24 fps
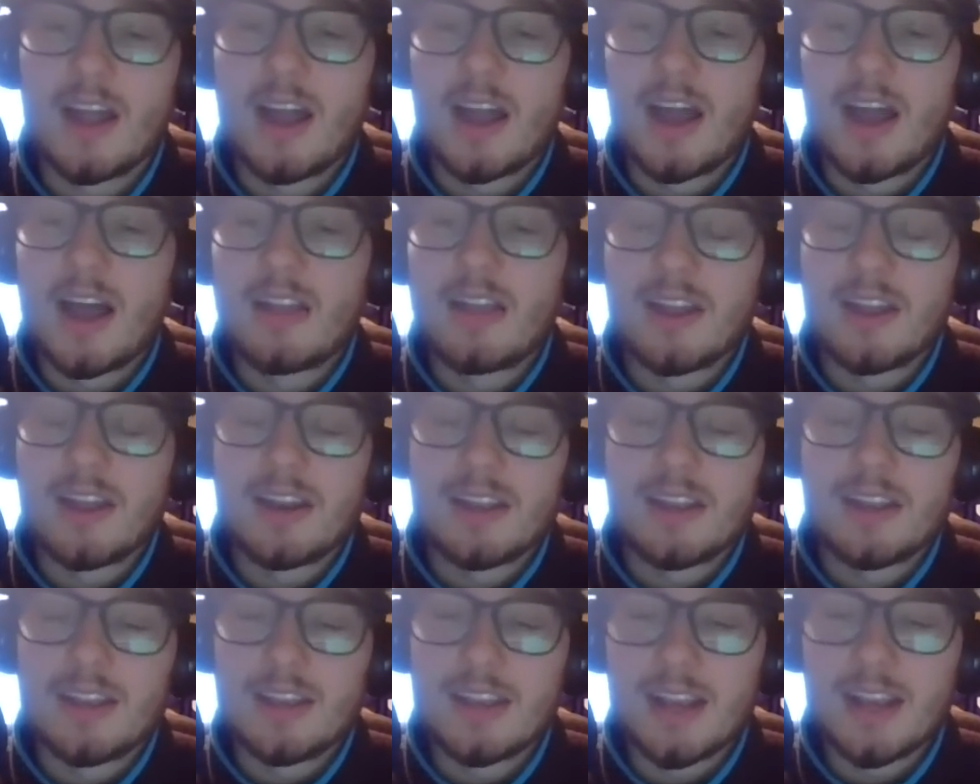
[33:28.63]
And
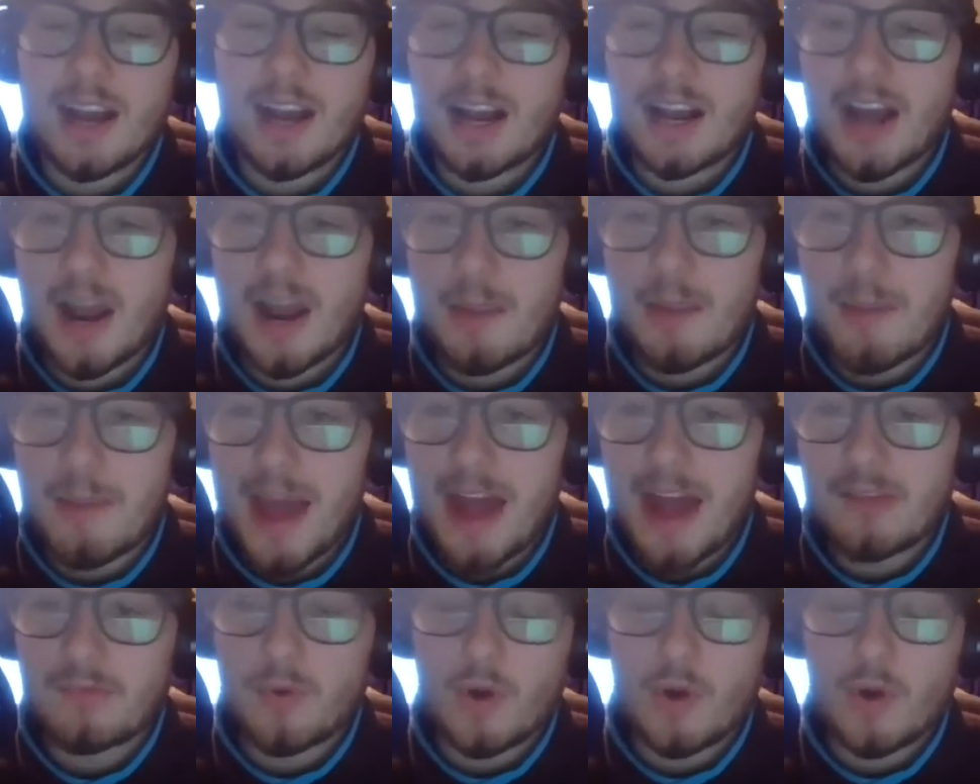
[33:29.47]
then he got kind of
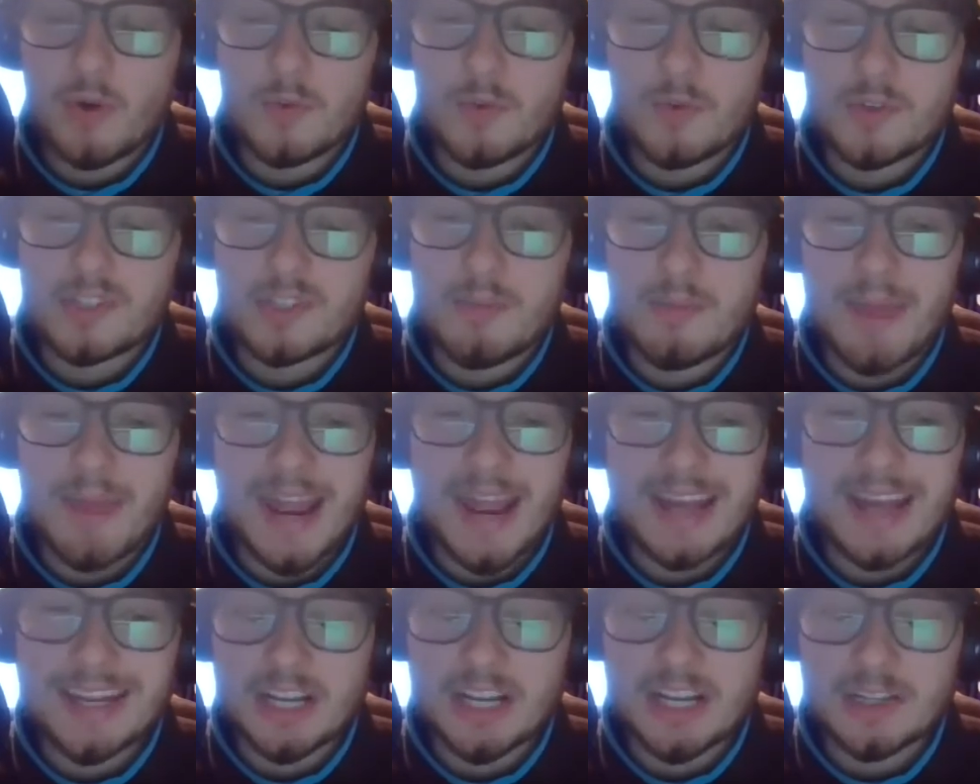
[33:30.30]
mad for it and was
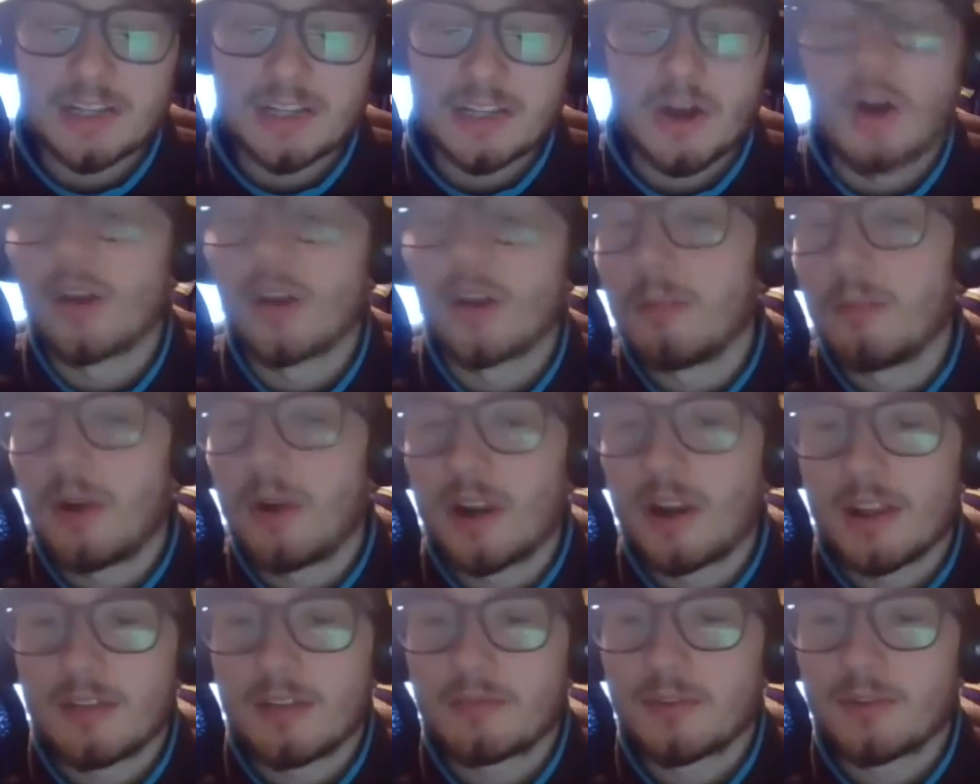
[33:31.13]
demanding a ton of
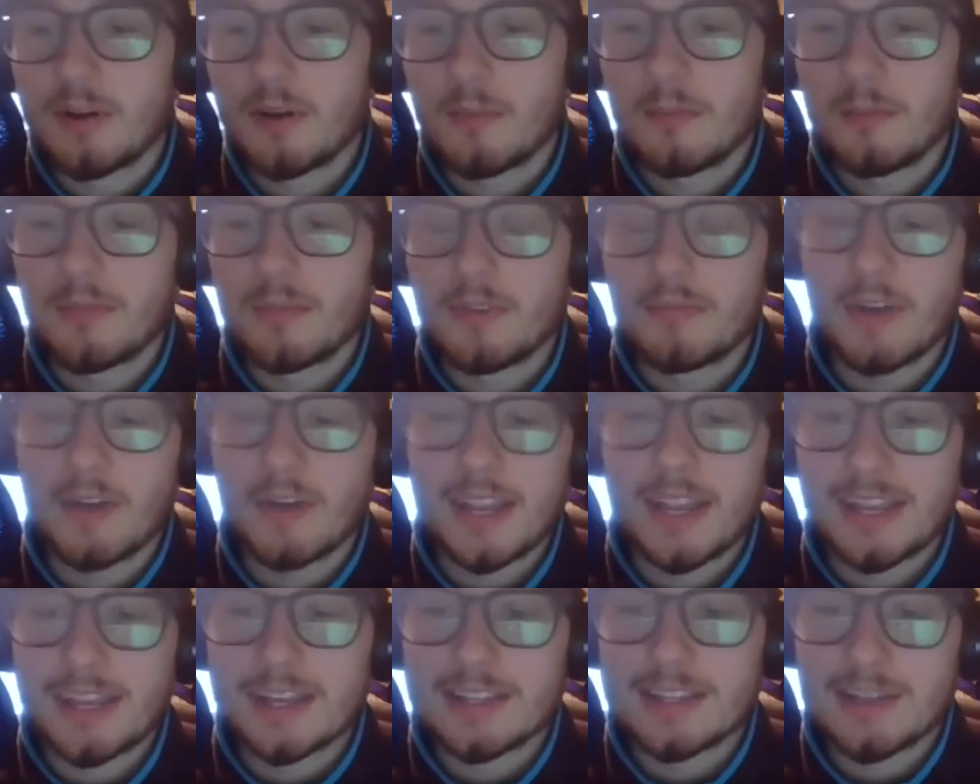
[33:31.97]
money from the
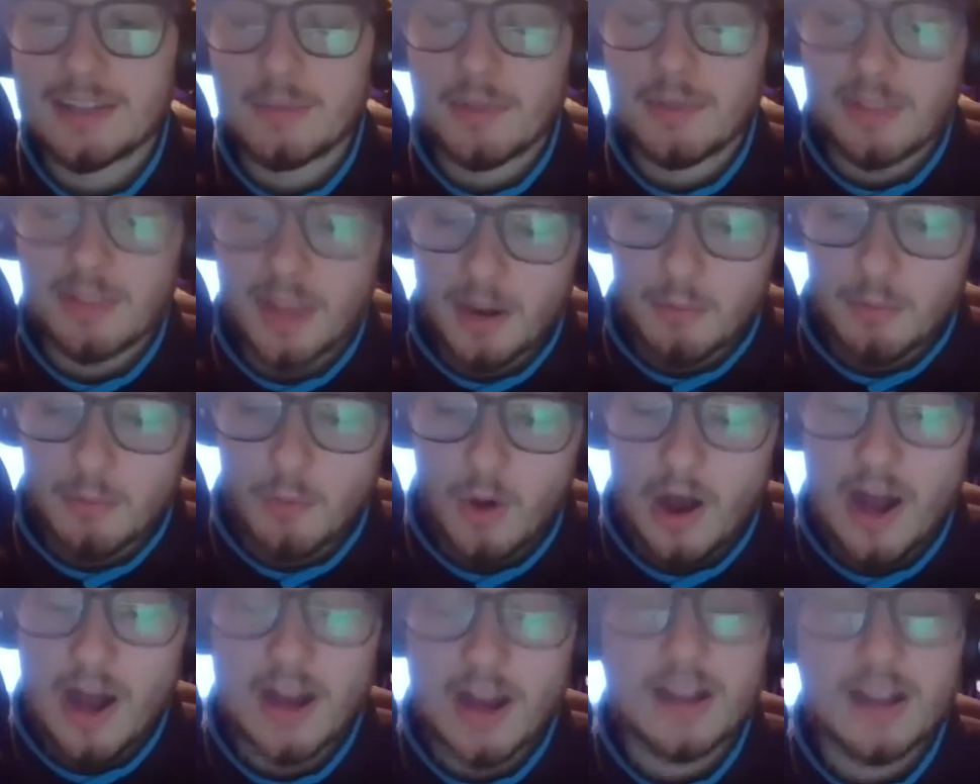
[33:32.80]
Vikings, and we let him
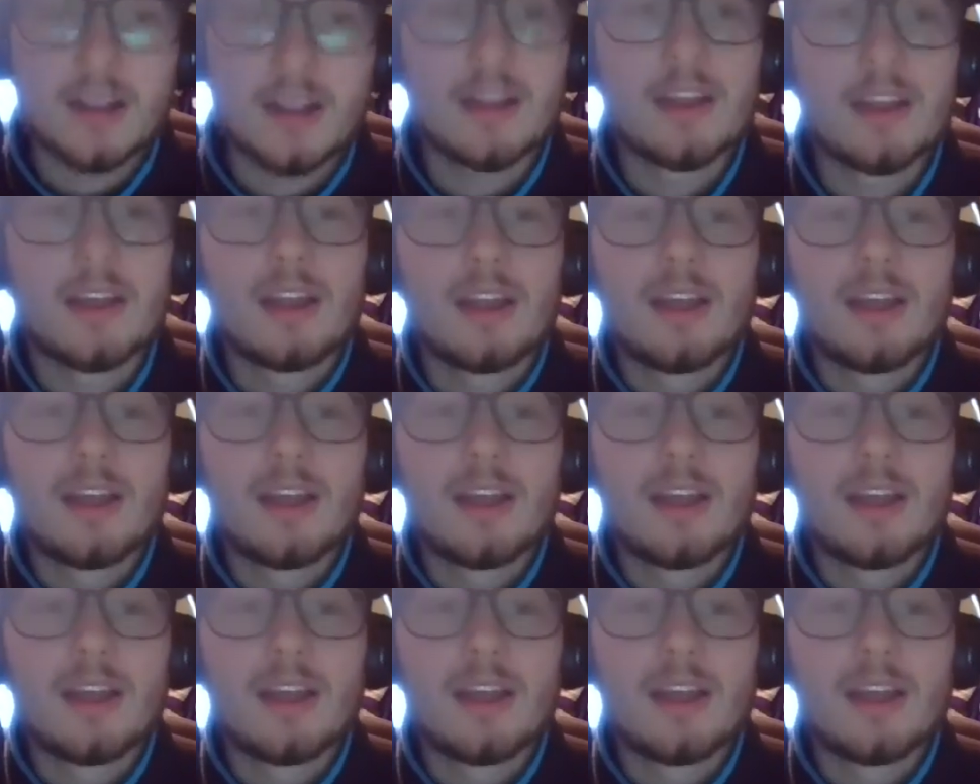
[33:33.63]
walk.